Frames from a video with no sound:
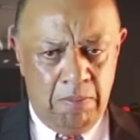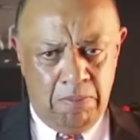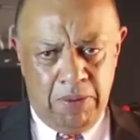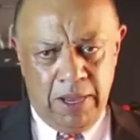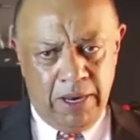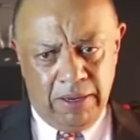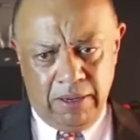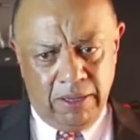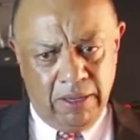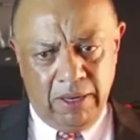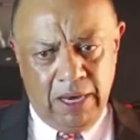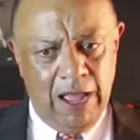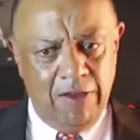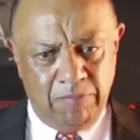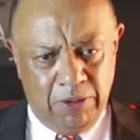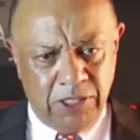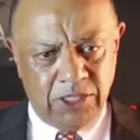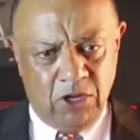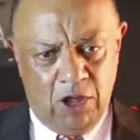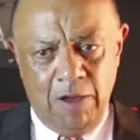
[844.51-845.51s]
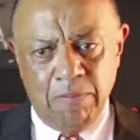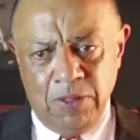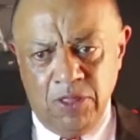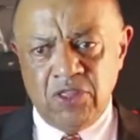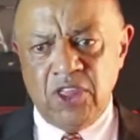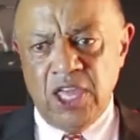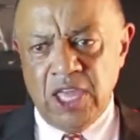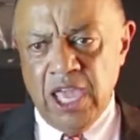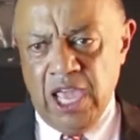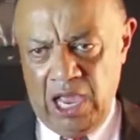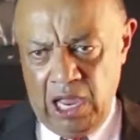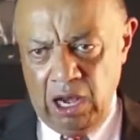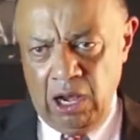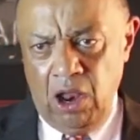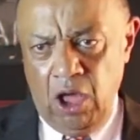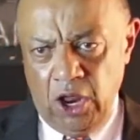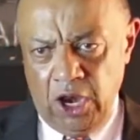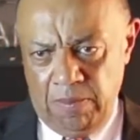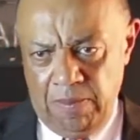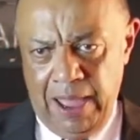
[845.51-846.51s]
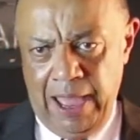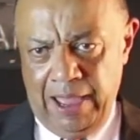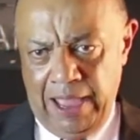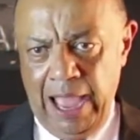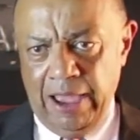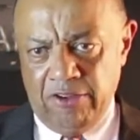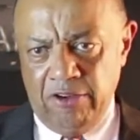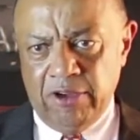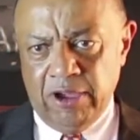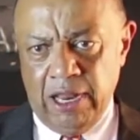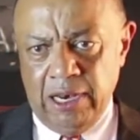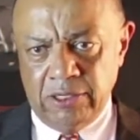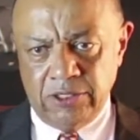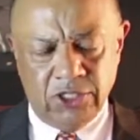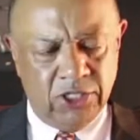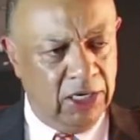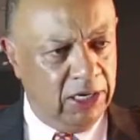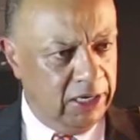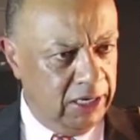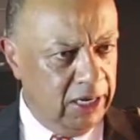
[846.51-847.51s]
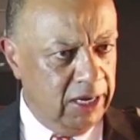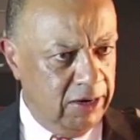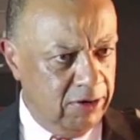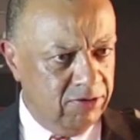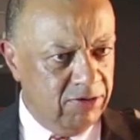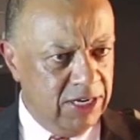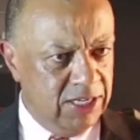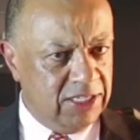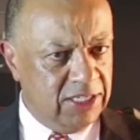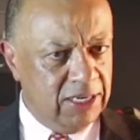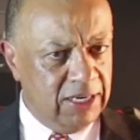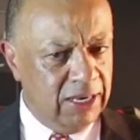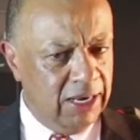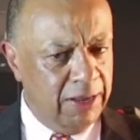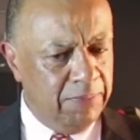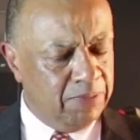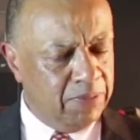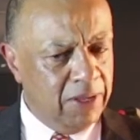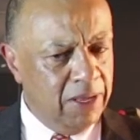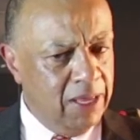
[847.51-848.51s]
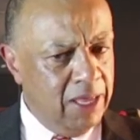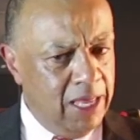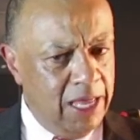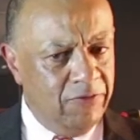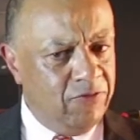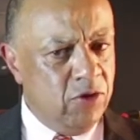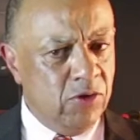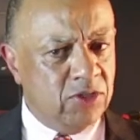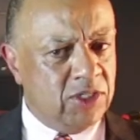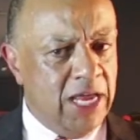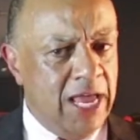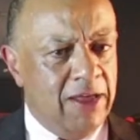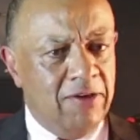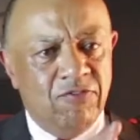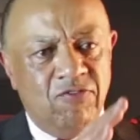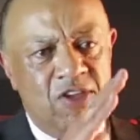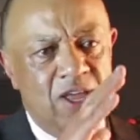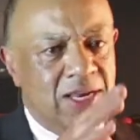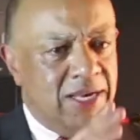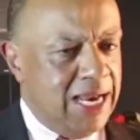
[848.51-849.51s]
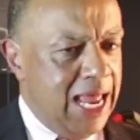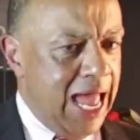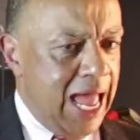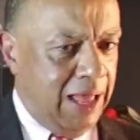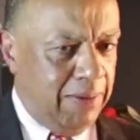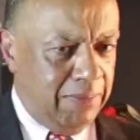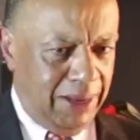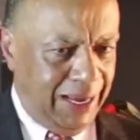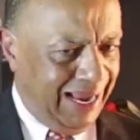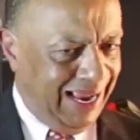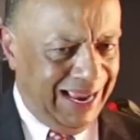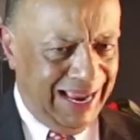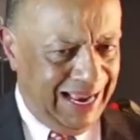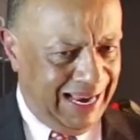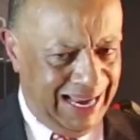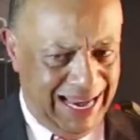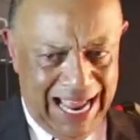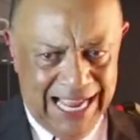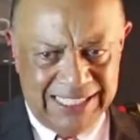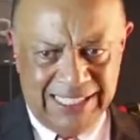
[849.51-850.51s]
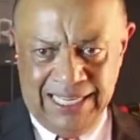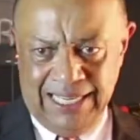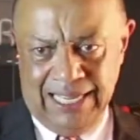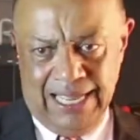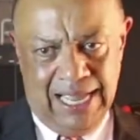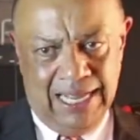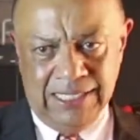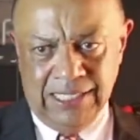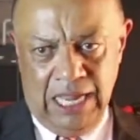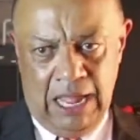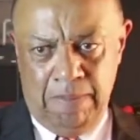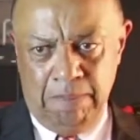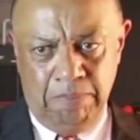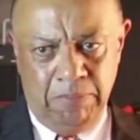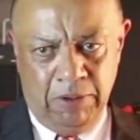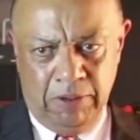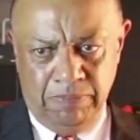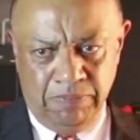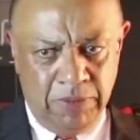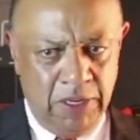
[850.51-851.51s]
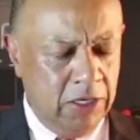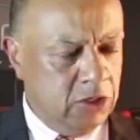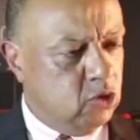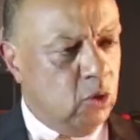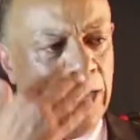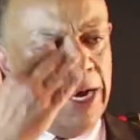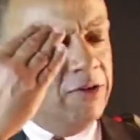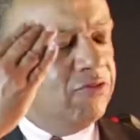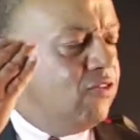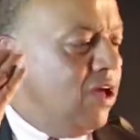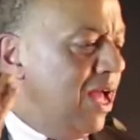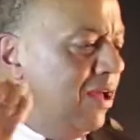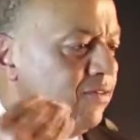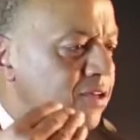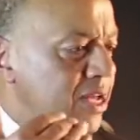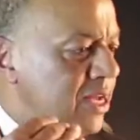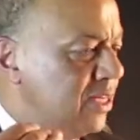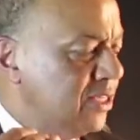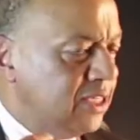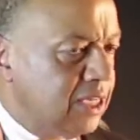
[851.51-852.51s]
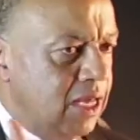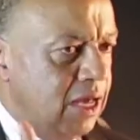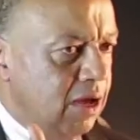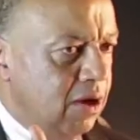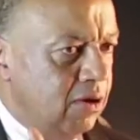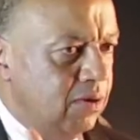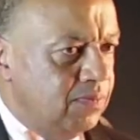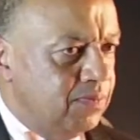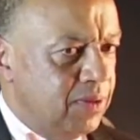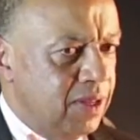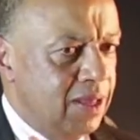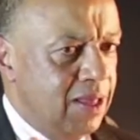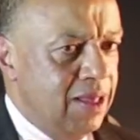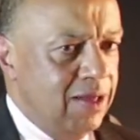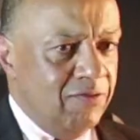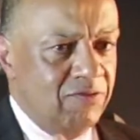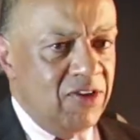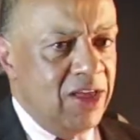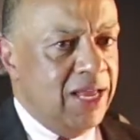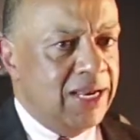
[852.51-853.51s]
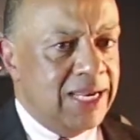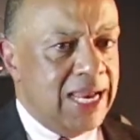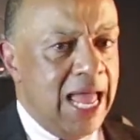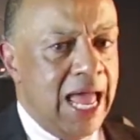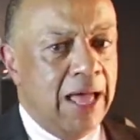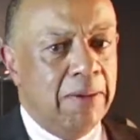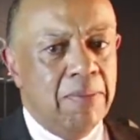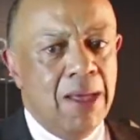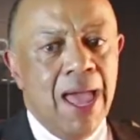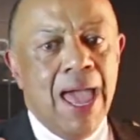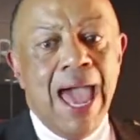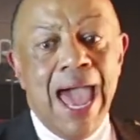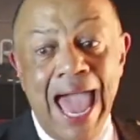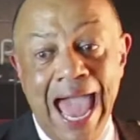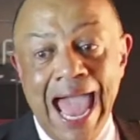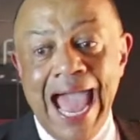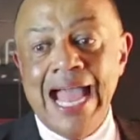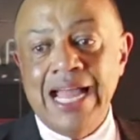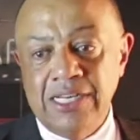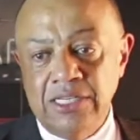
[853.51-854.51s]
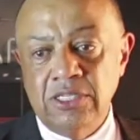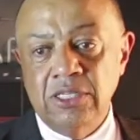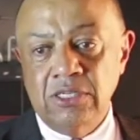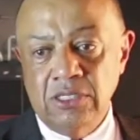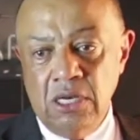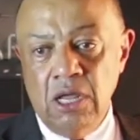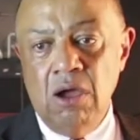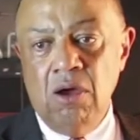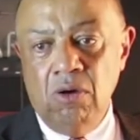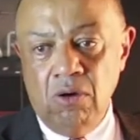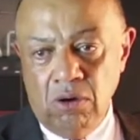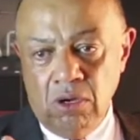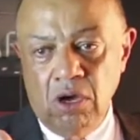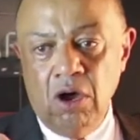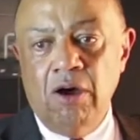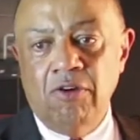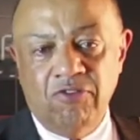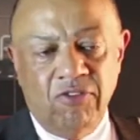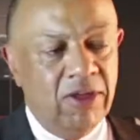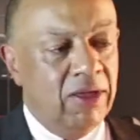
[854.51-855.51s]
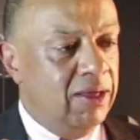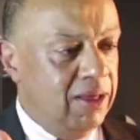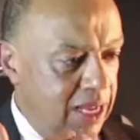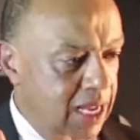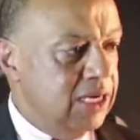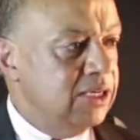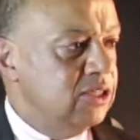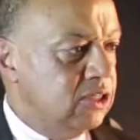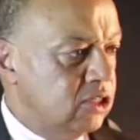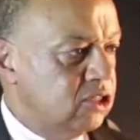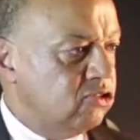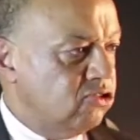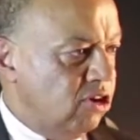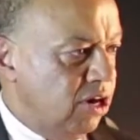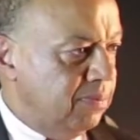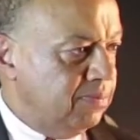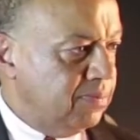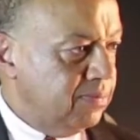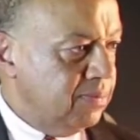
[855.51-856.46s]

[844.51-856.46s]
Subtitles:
But I've been thinking a lot about agriculture recently. If you take Vietnam, classic example, 25 years ago, Vietnam had no coffee industry.